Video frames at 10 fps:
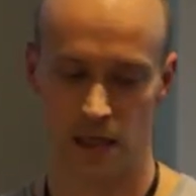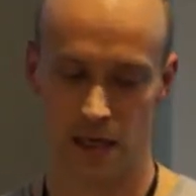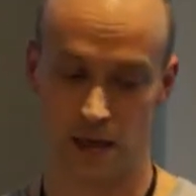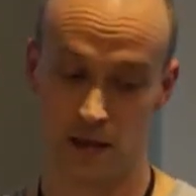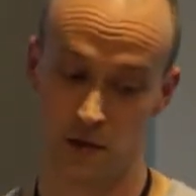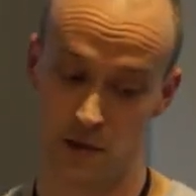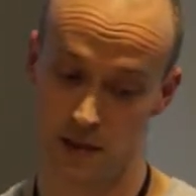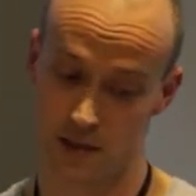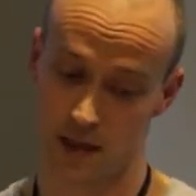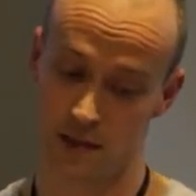and you
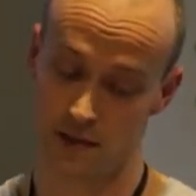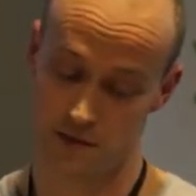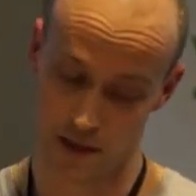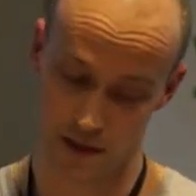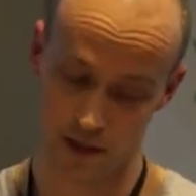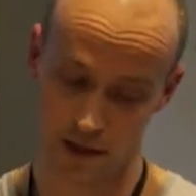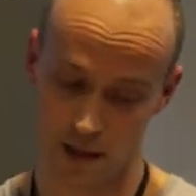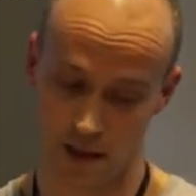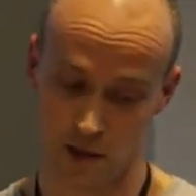install it in a fresh install,